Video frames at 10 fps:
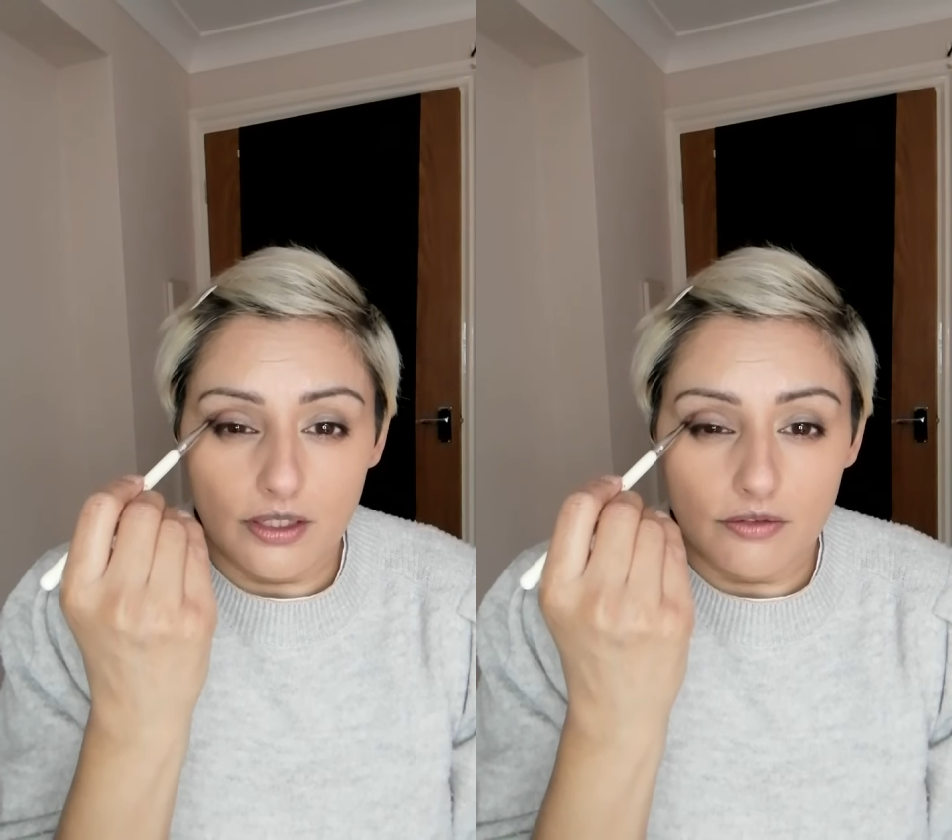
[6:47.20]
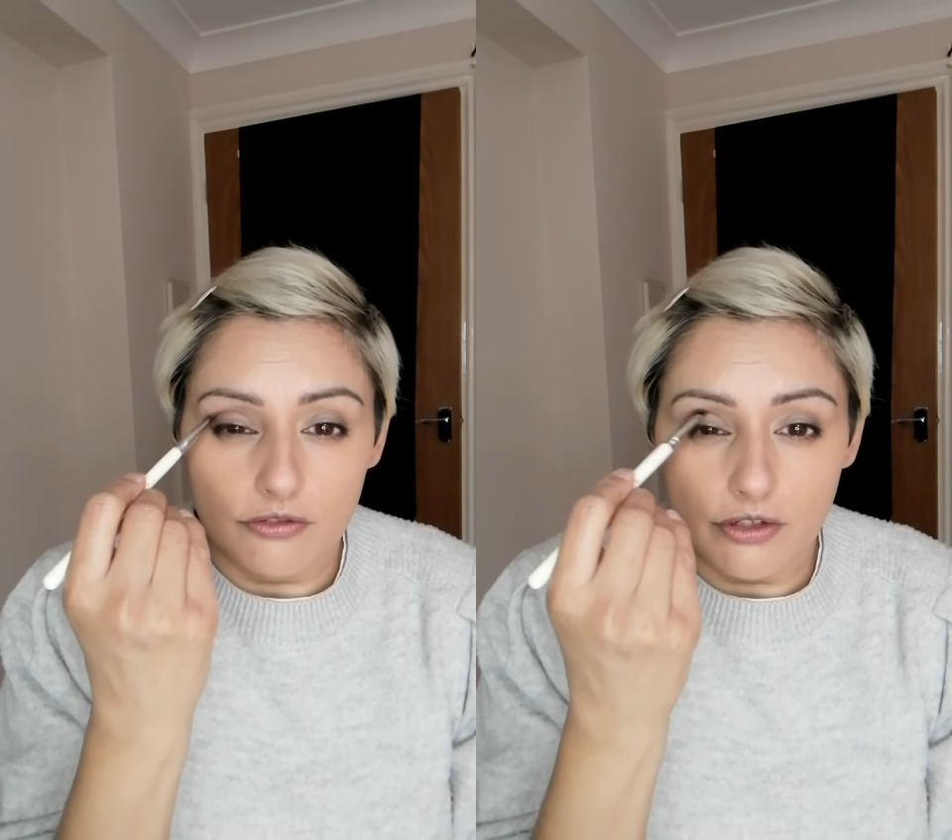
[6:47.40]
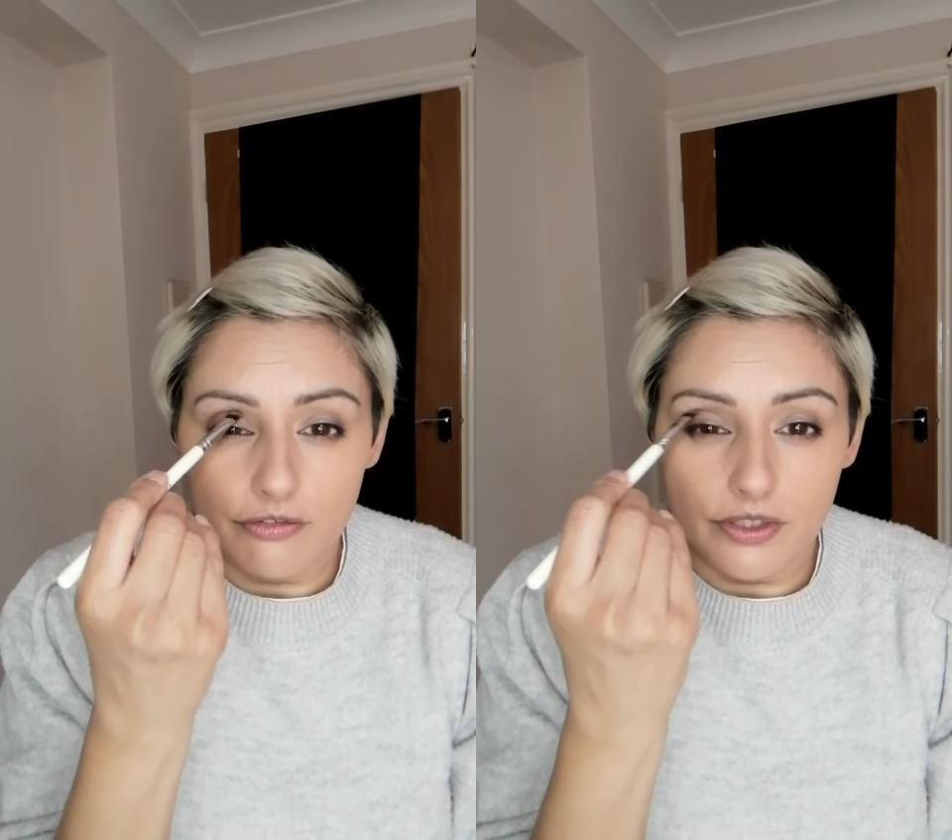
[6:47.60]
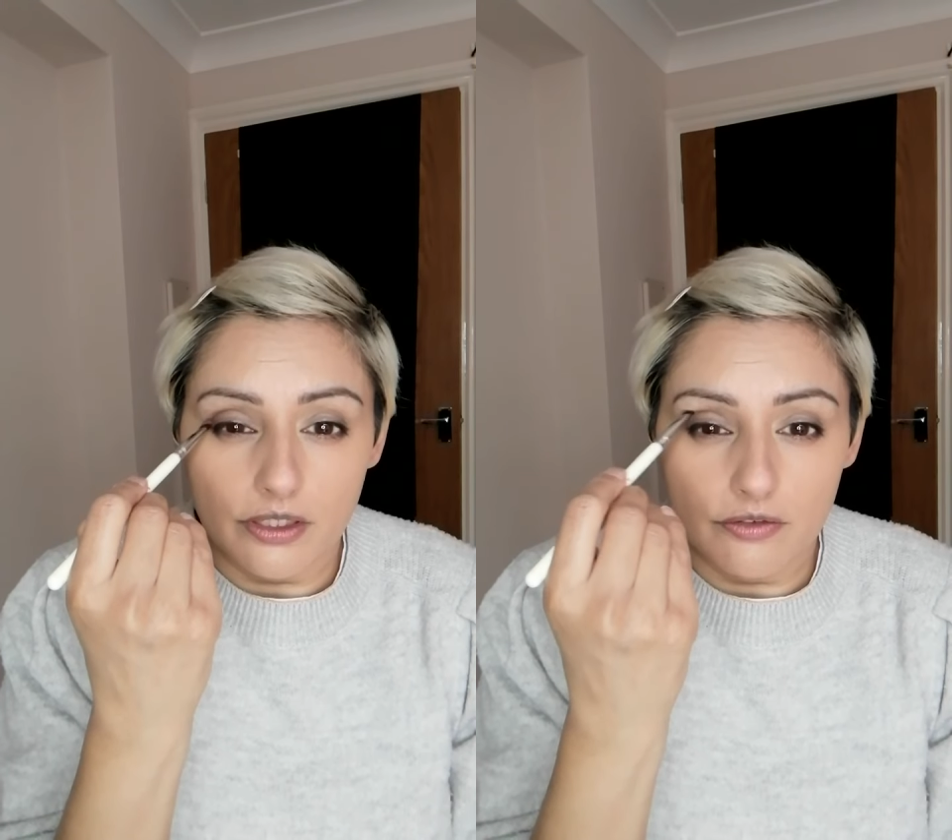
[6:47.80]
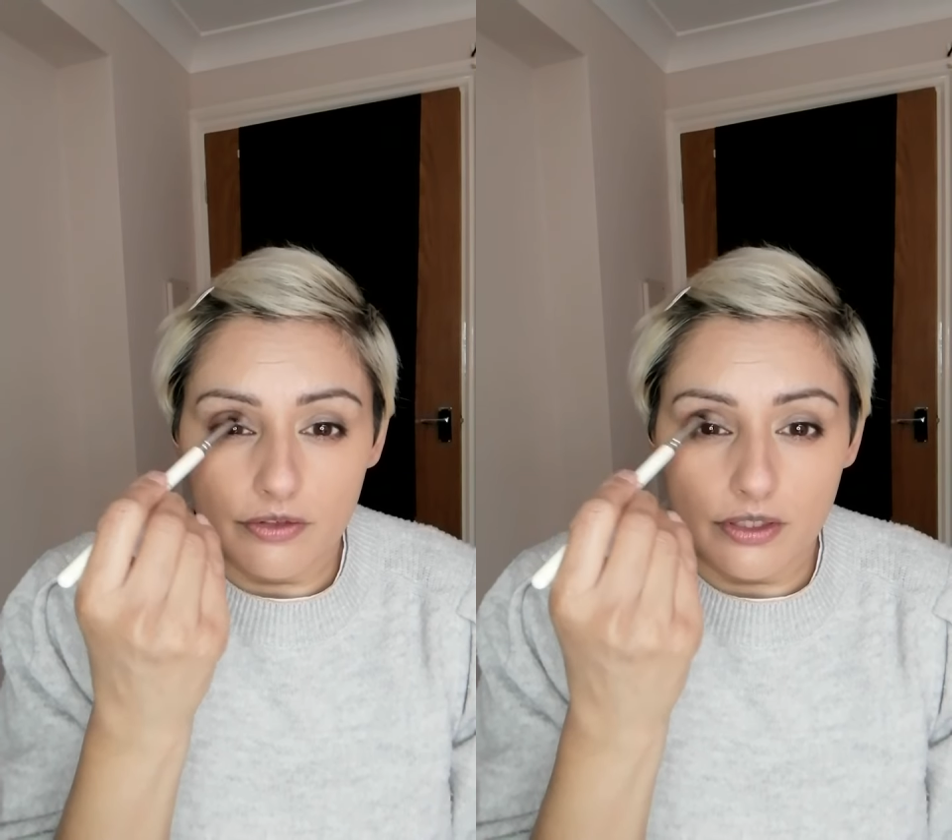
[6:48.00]
and fluff it
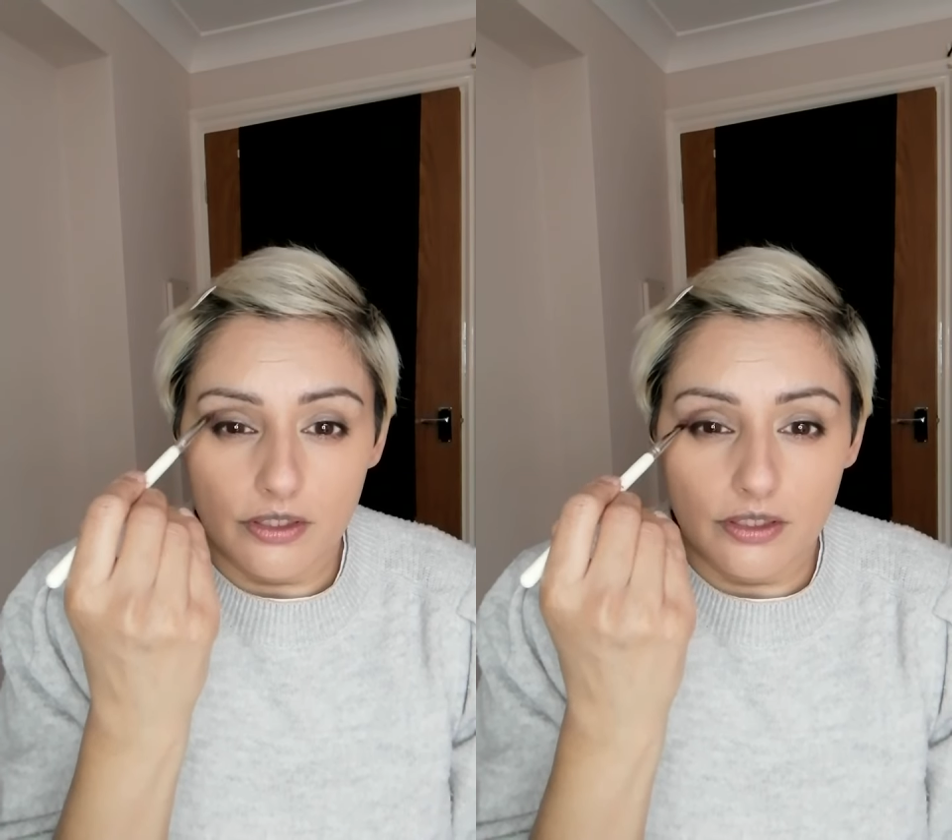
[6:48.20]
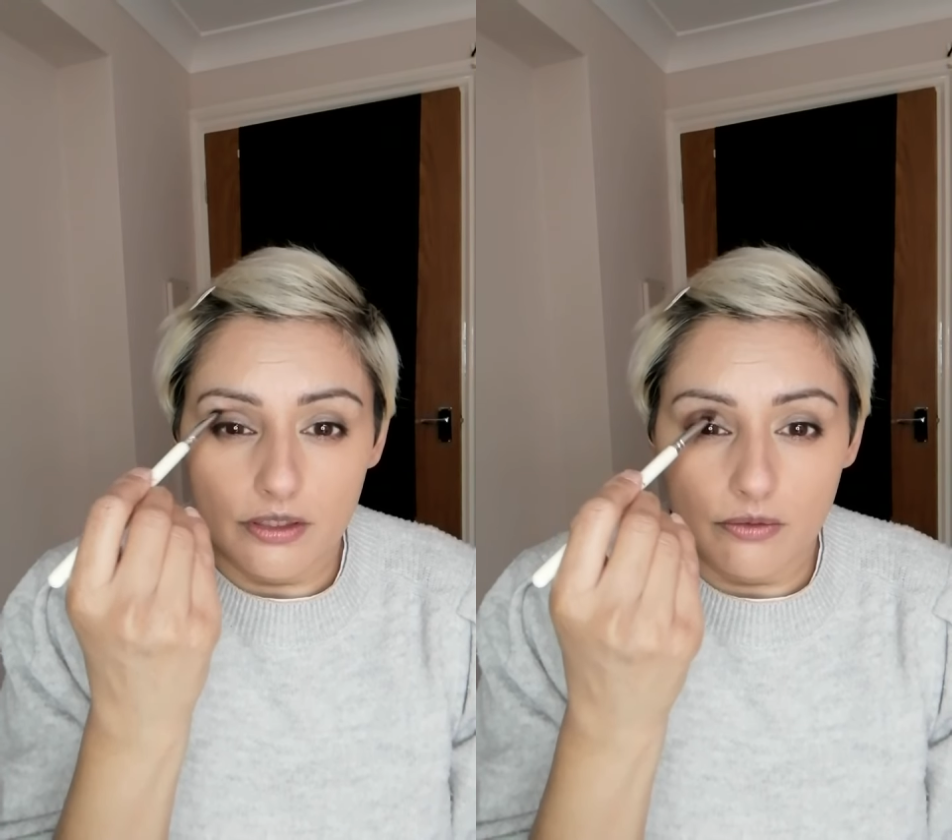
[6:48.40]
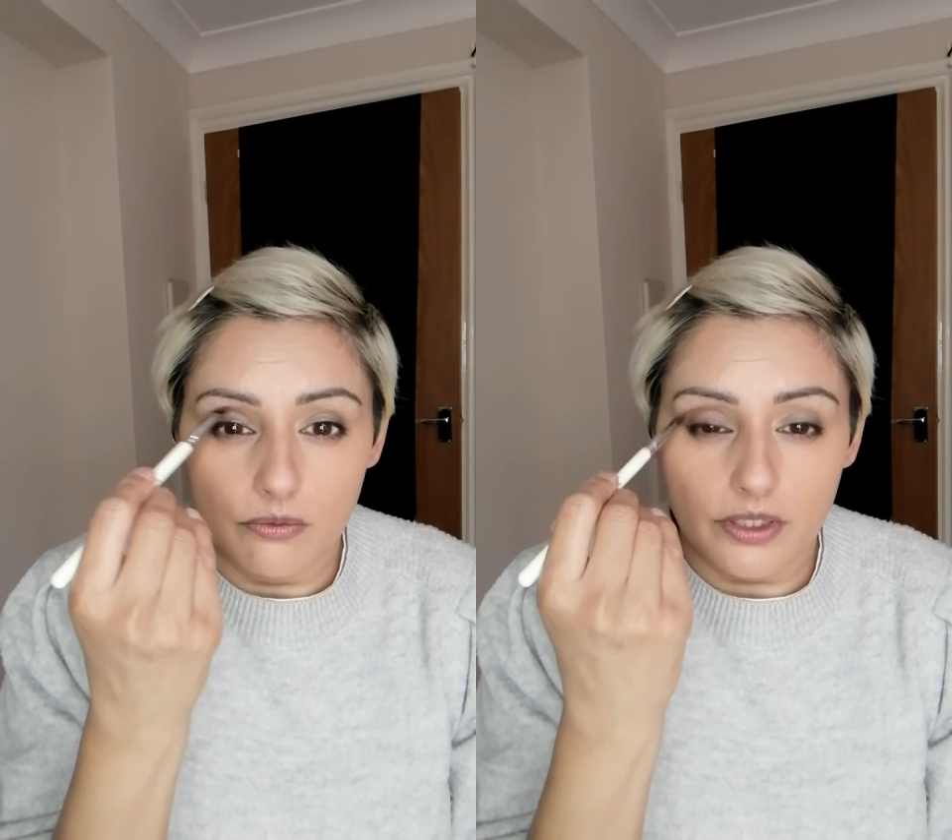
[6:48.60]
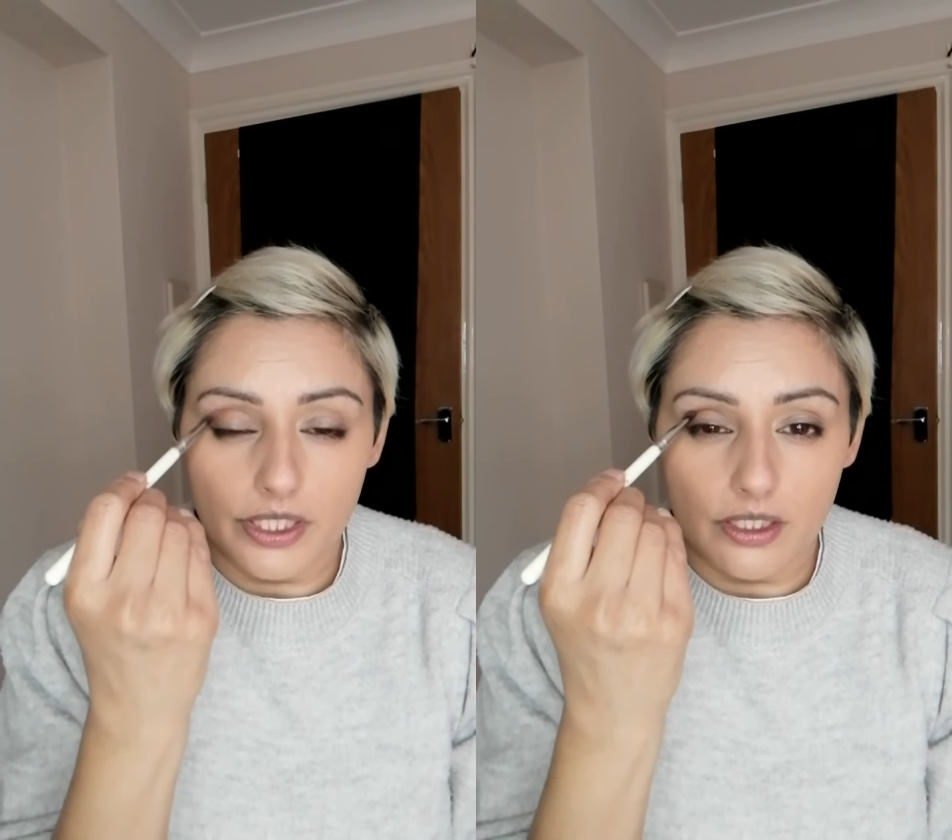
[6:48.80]
over. Work